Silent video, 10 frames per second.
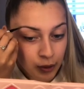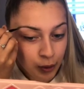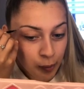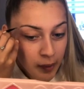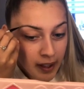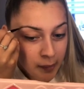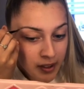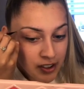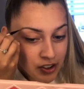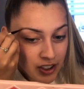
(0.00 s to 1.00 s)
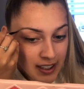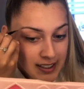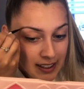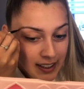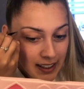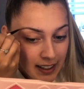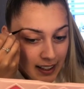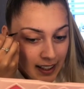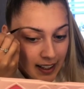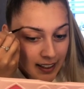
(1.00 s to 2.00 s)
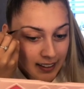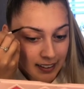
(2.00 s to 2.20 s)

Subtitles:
you buy me a dress like that?